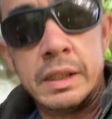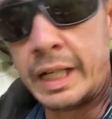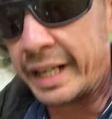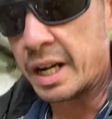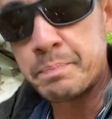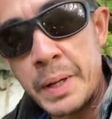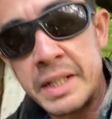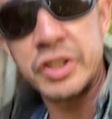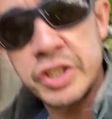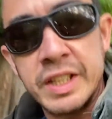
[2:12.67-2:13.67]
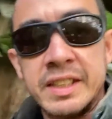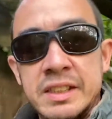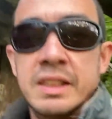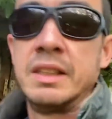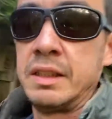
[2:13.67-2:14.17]
And I pitch
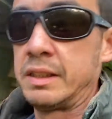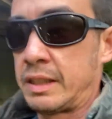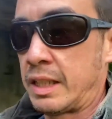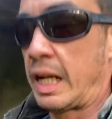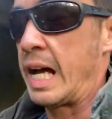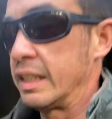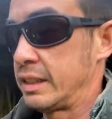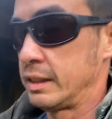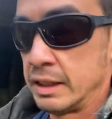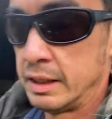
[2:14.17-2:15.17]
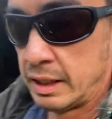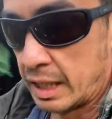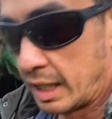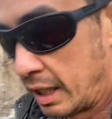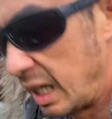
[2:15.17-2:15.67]
this class
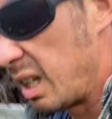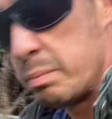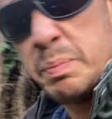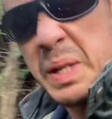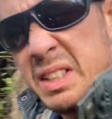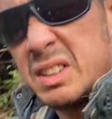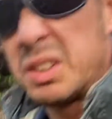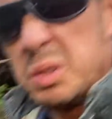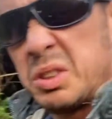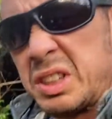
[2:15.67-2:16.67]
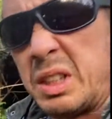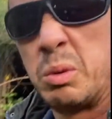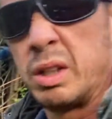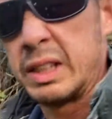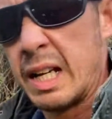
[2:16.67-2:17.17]
at B2
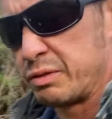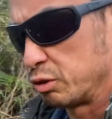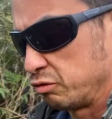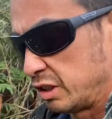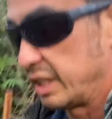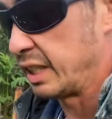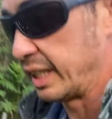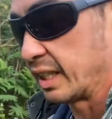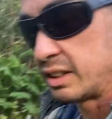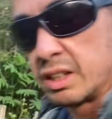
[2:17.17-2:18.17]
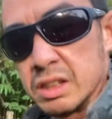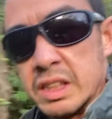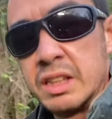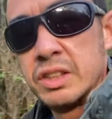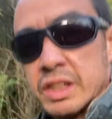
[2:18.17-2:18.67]
C1 level, really. I start
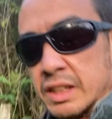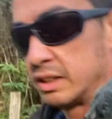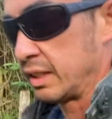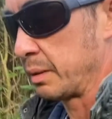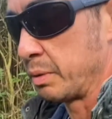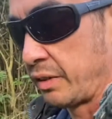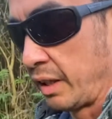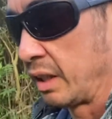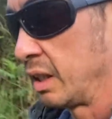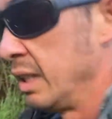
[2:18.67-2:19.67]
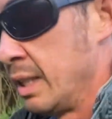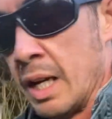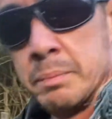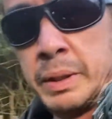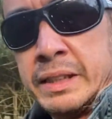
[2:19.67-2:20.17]
teaching this type of thing
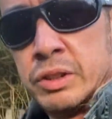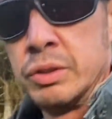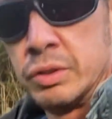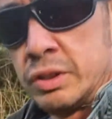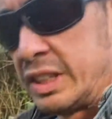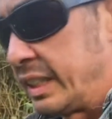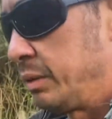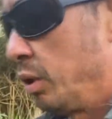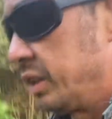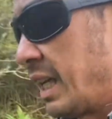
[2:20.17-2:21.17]
at B2 C1